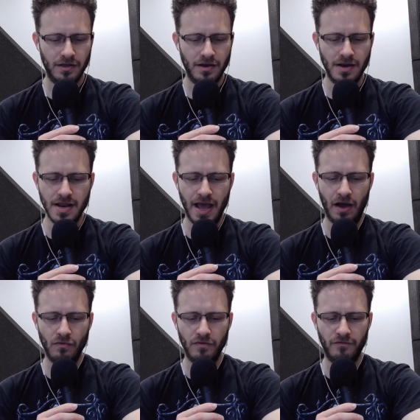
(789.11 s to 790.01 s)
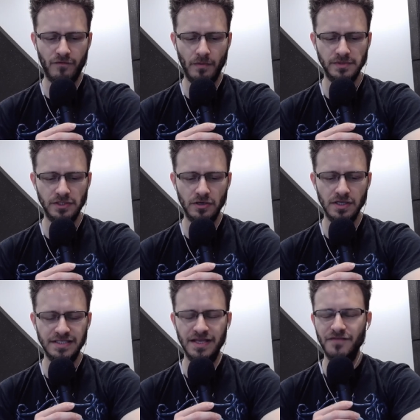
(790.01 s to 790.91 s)
Noun from circa
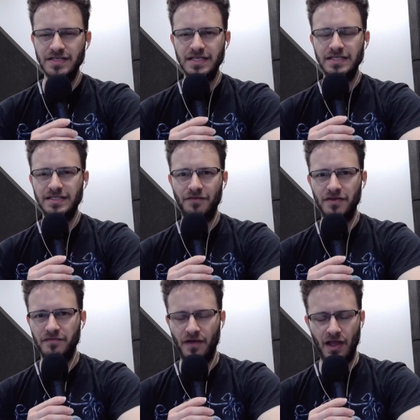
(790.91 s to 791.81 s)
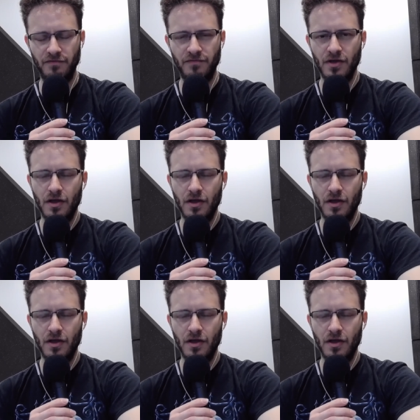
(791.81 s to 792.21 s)
1775.